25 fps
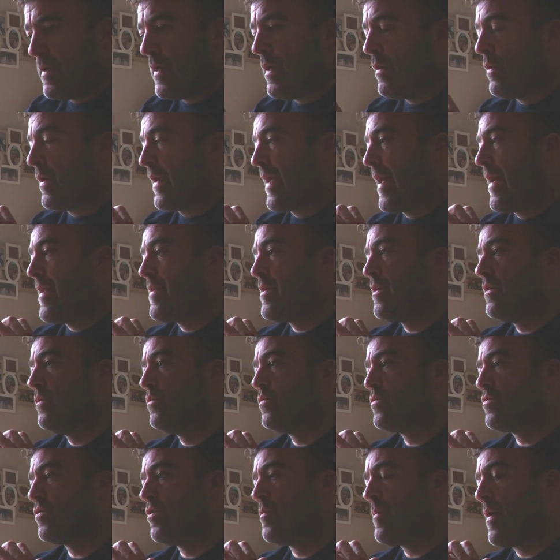we'll
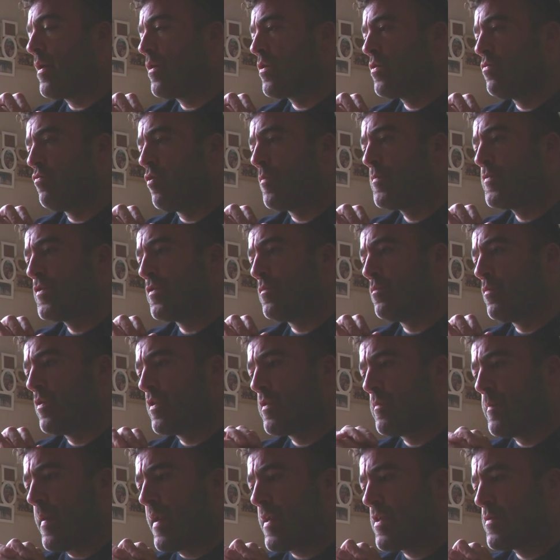talk about corruption
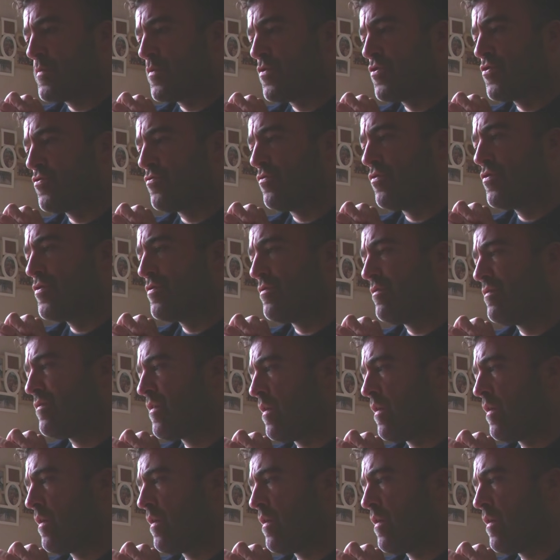with the management structure of